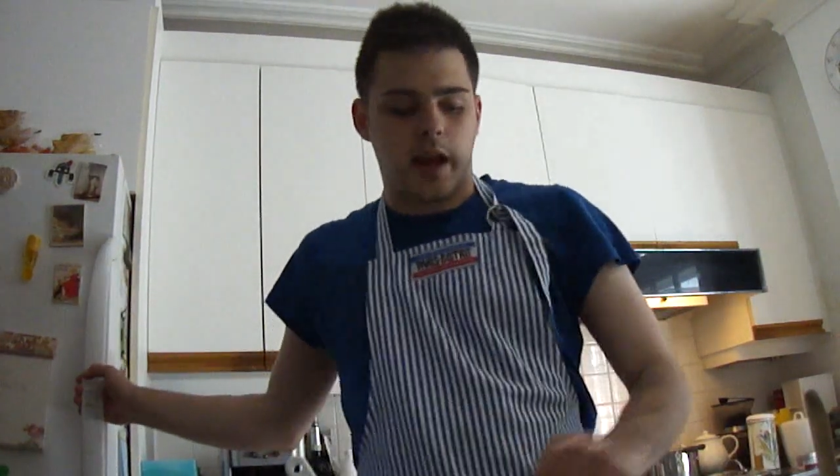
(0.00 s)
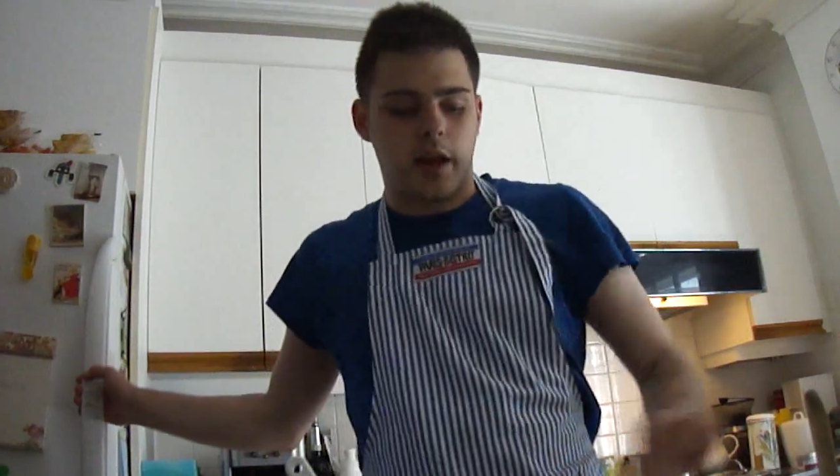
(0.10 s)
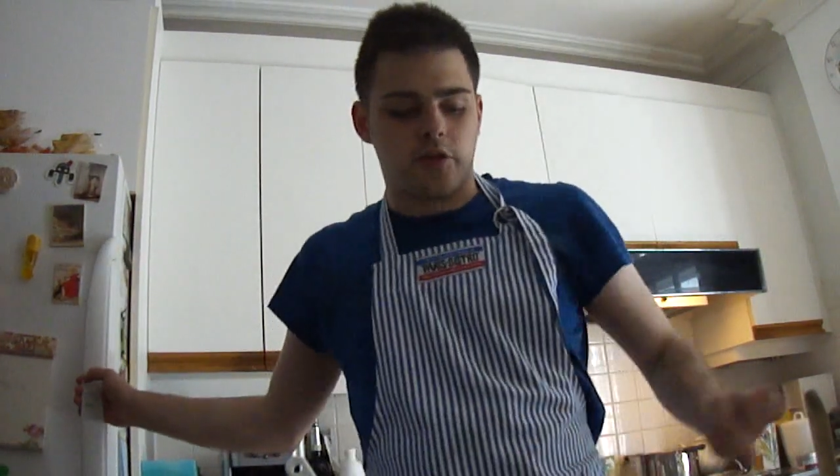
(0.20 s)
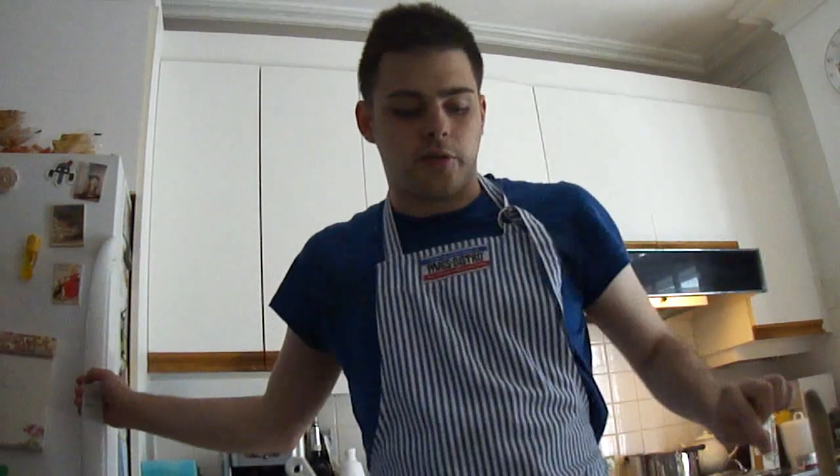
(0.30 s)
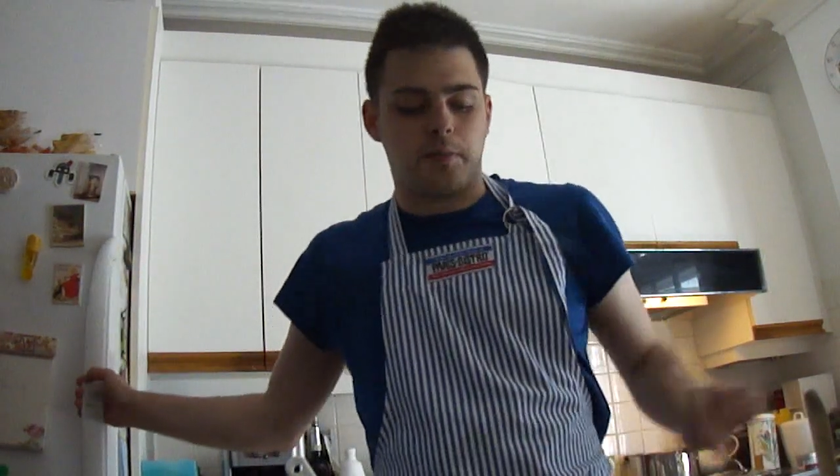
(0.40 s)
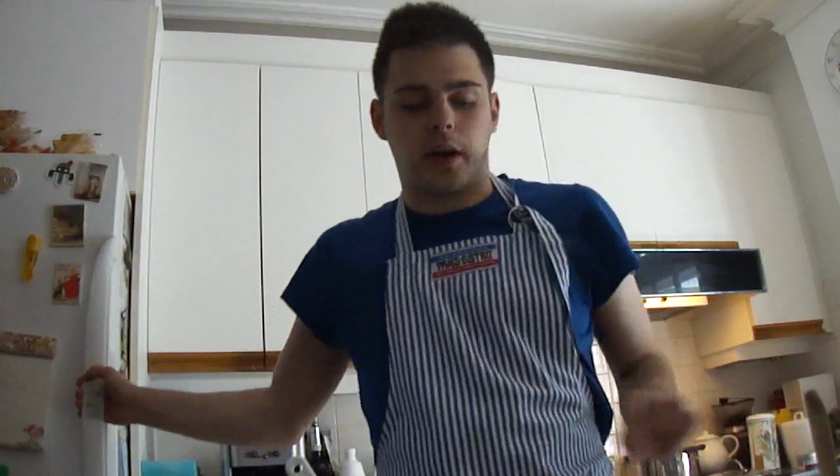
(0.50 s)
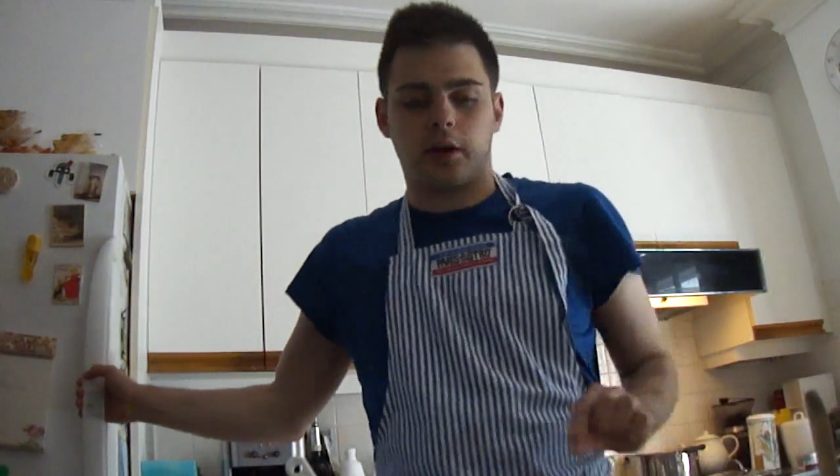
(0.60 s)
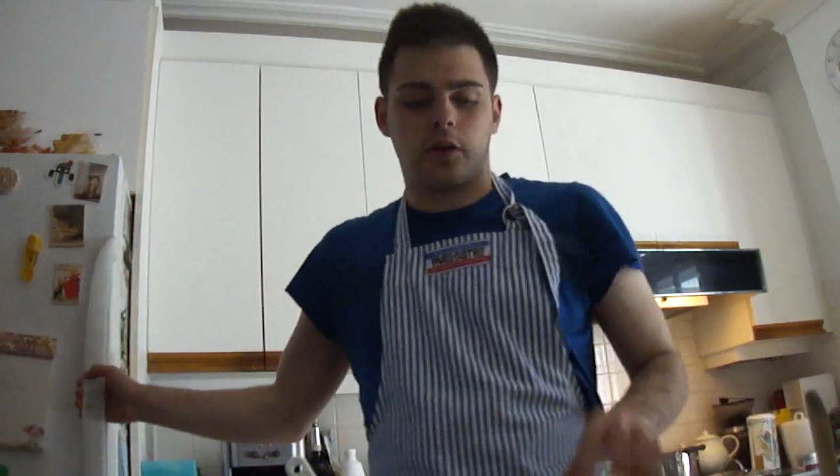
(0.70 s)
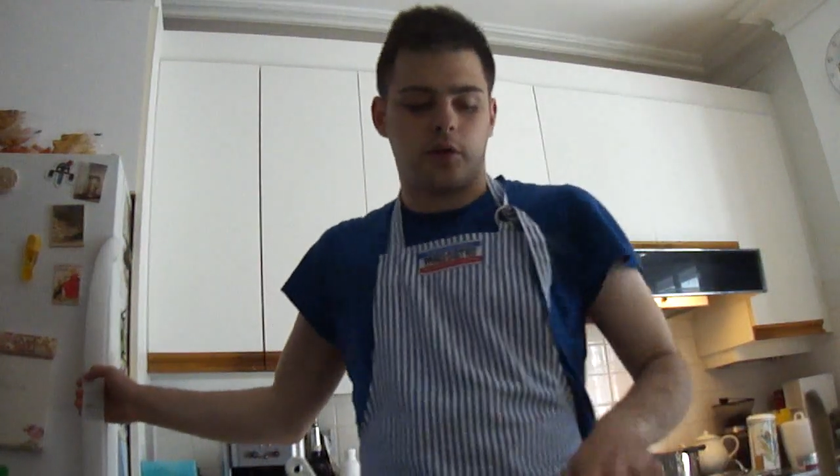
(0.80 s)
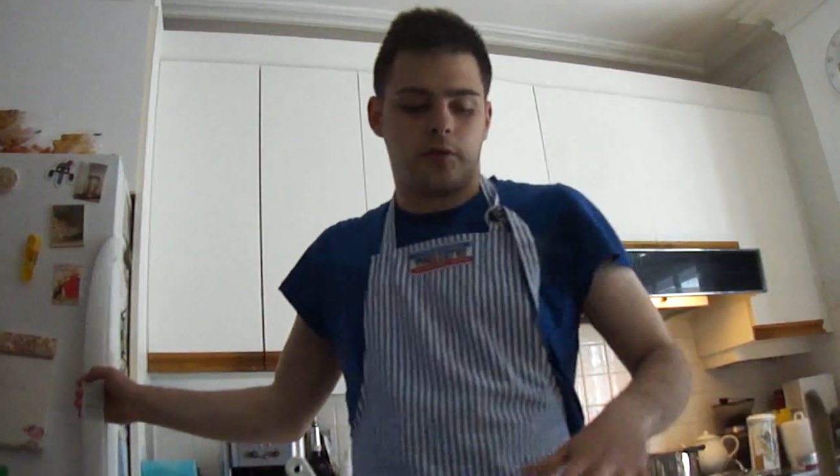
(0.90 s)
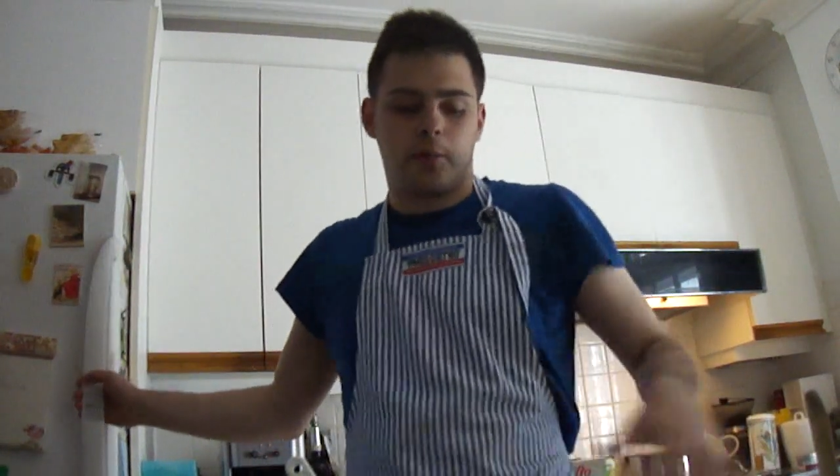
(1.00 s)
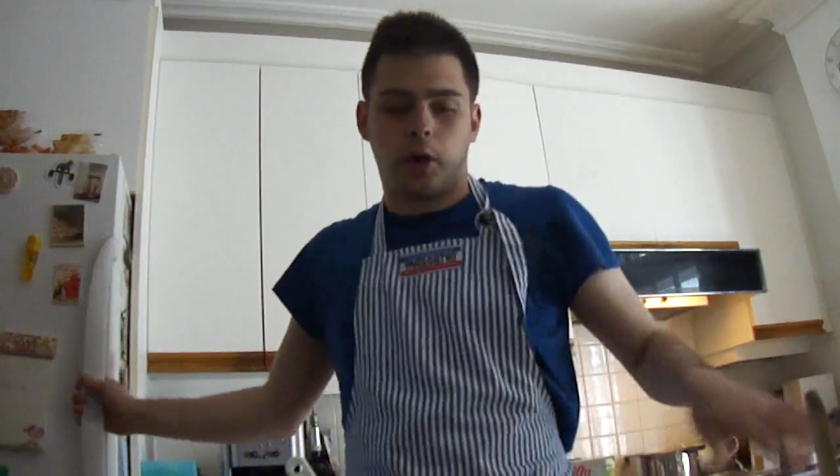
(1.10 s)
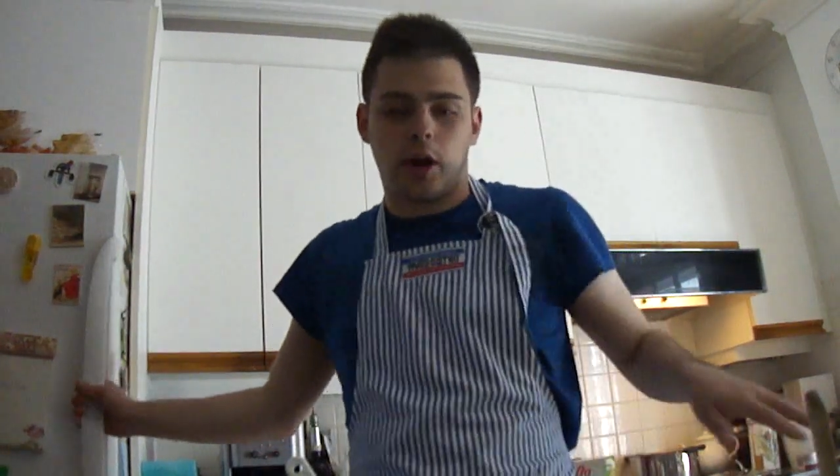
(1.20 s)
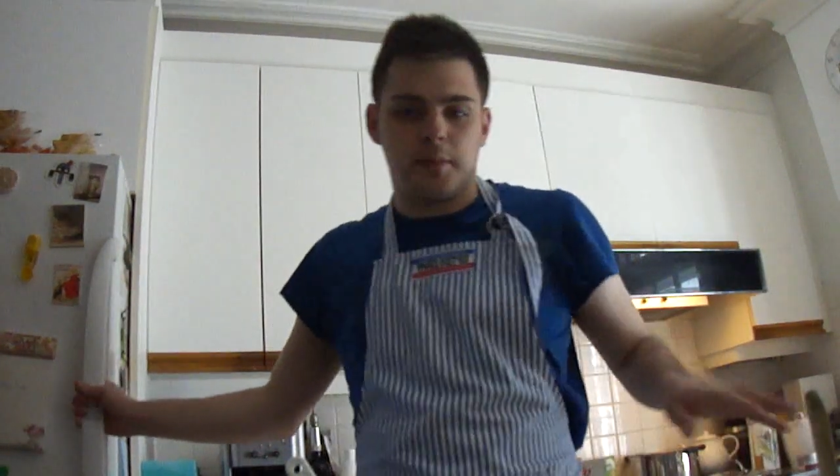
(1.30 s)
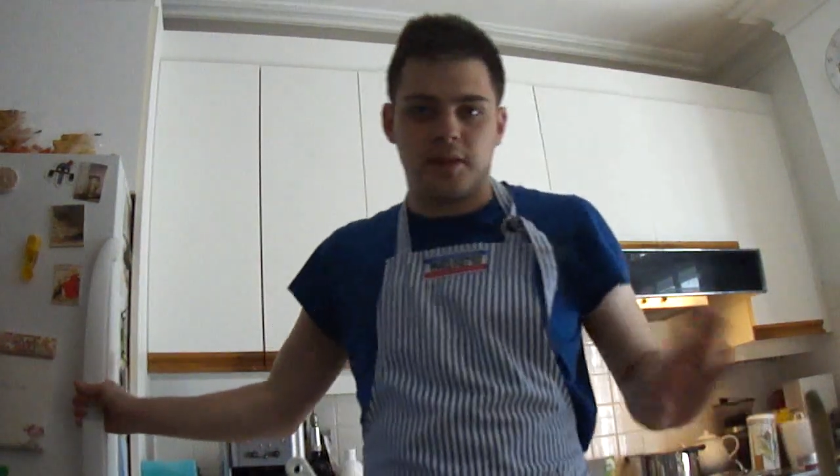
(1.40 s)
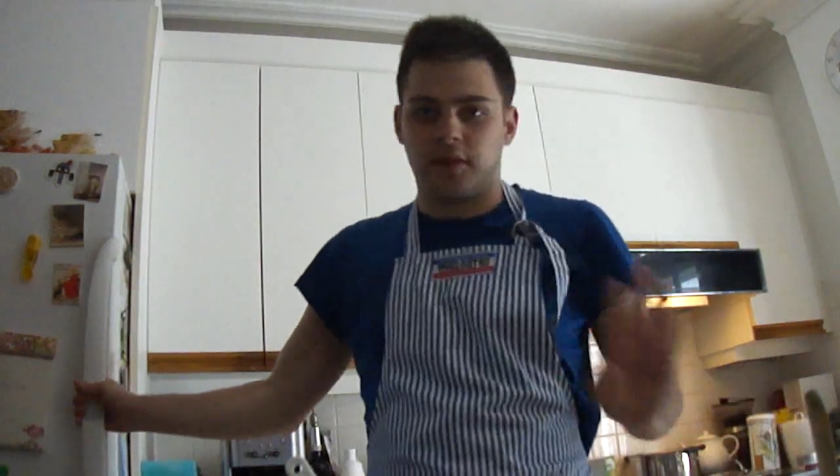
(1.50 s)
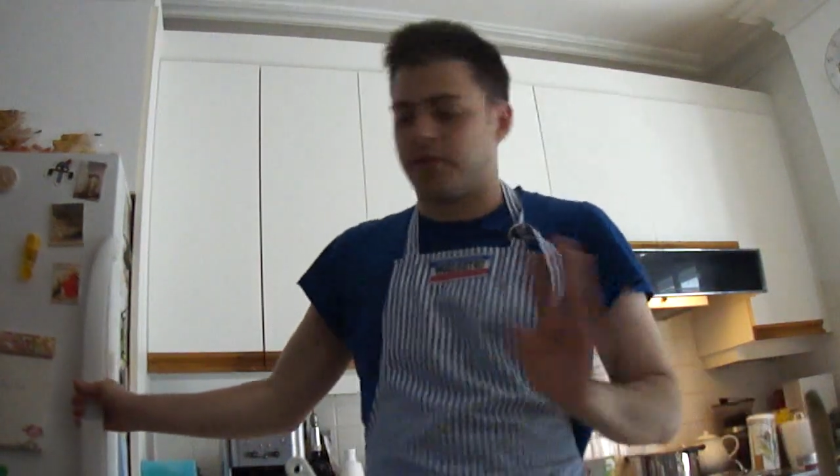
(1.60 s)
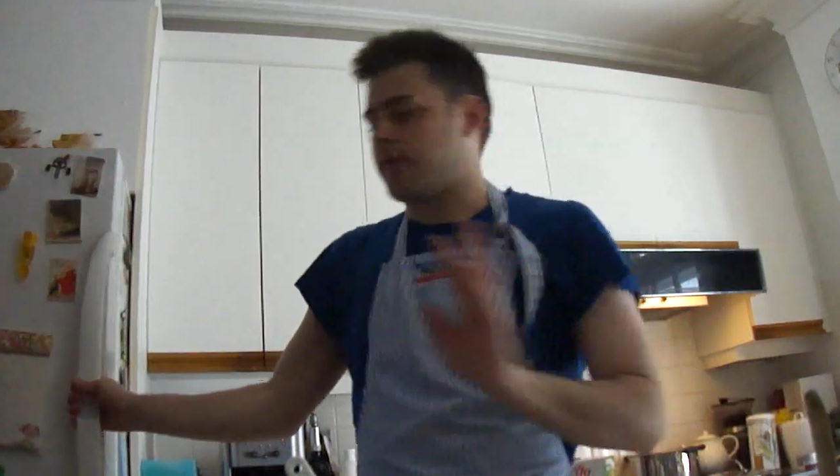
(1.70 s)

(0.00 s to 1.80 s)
and just butter the bottom and the